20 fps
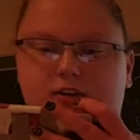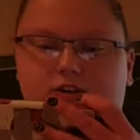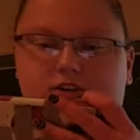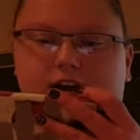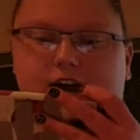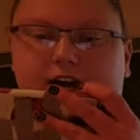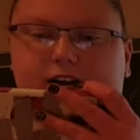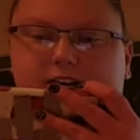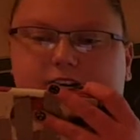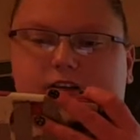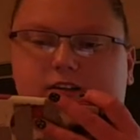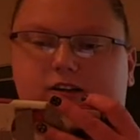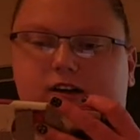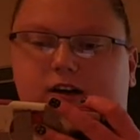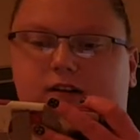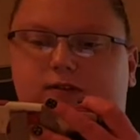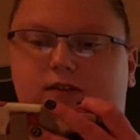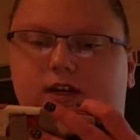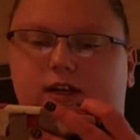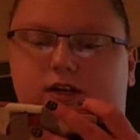tracking
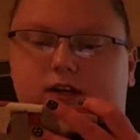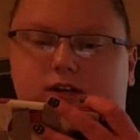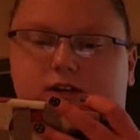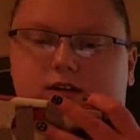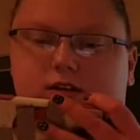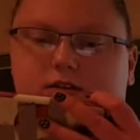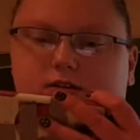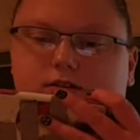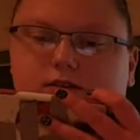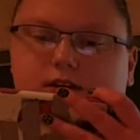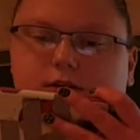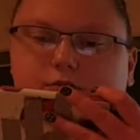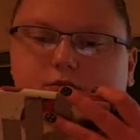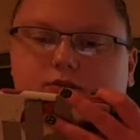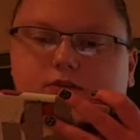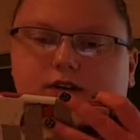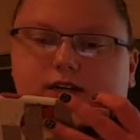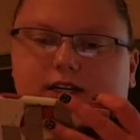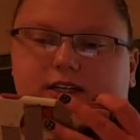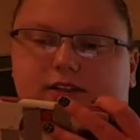Soviet
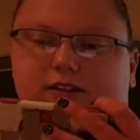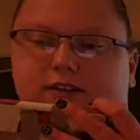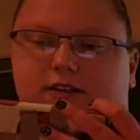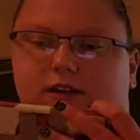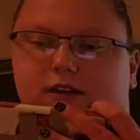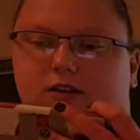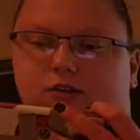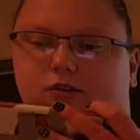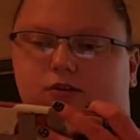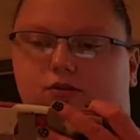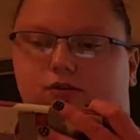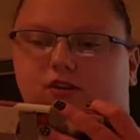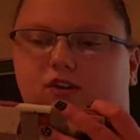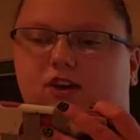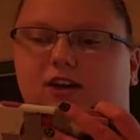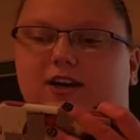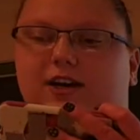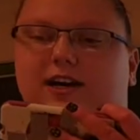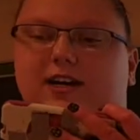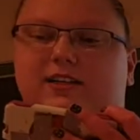submarines in the North
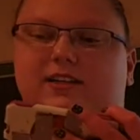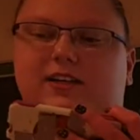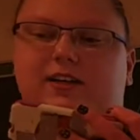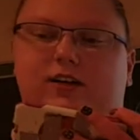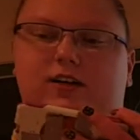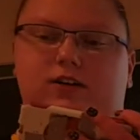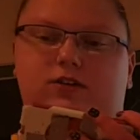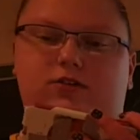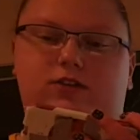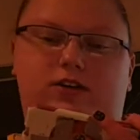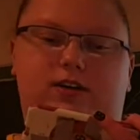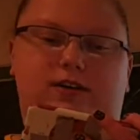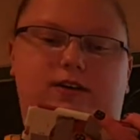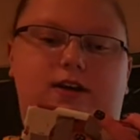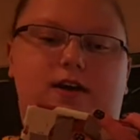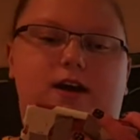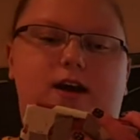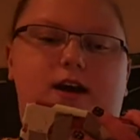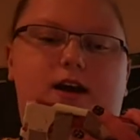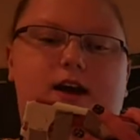Atlantic Ocean
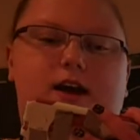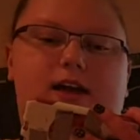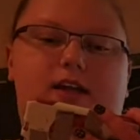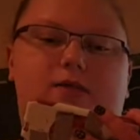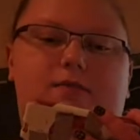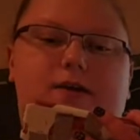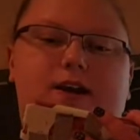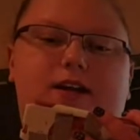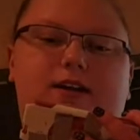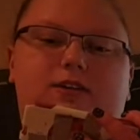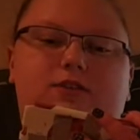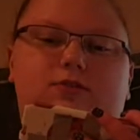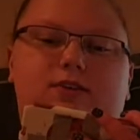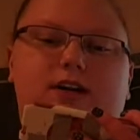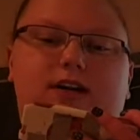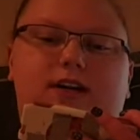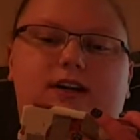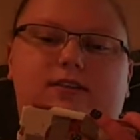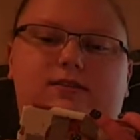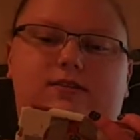and the
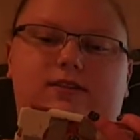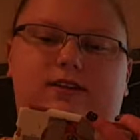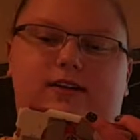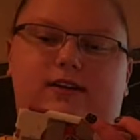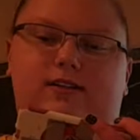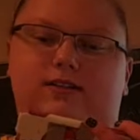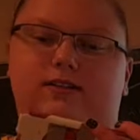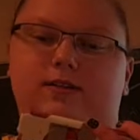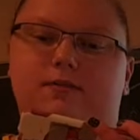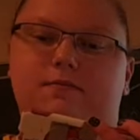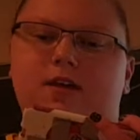Mediterranean Seas.